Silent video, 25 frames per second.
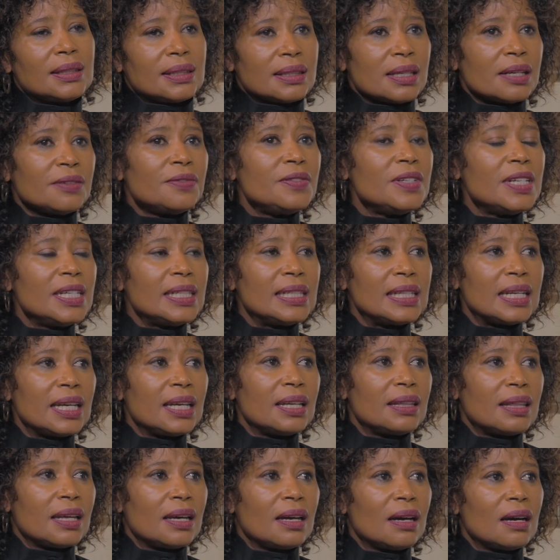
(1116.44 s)

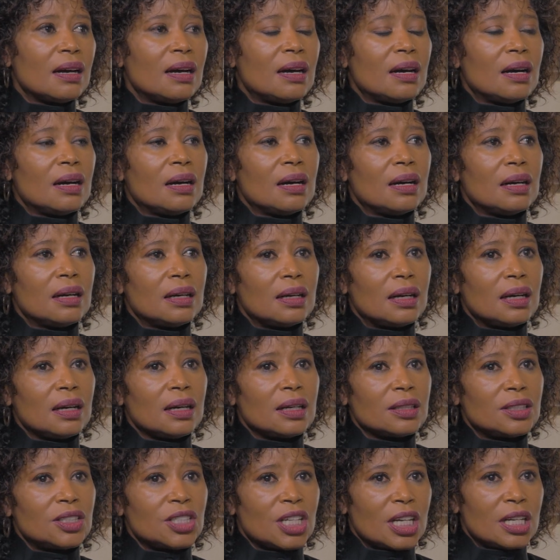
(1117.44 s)
Definitely there
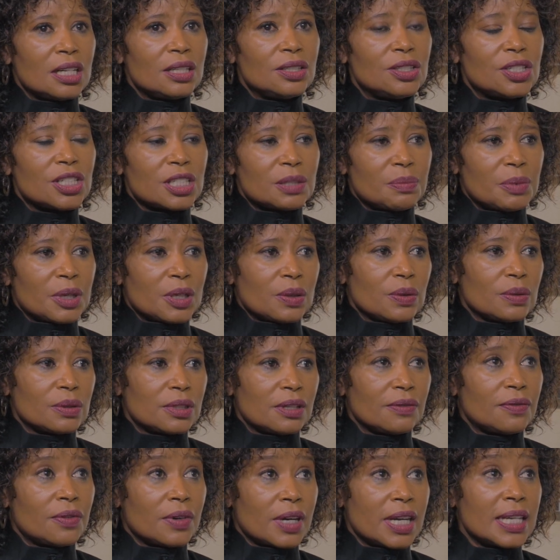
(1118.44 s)
are challenges
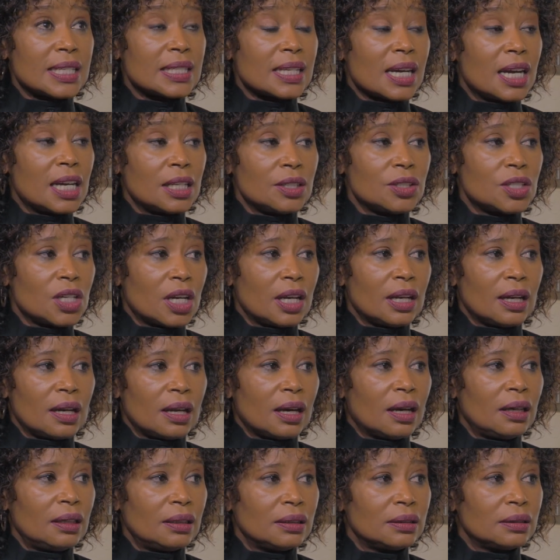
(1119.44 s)
because of race and
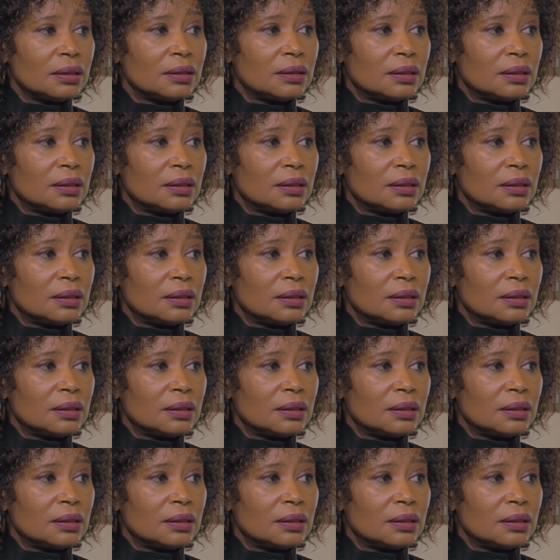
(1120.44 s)
gender.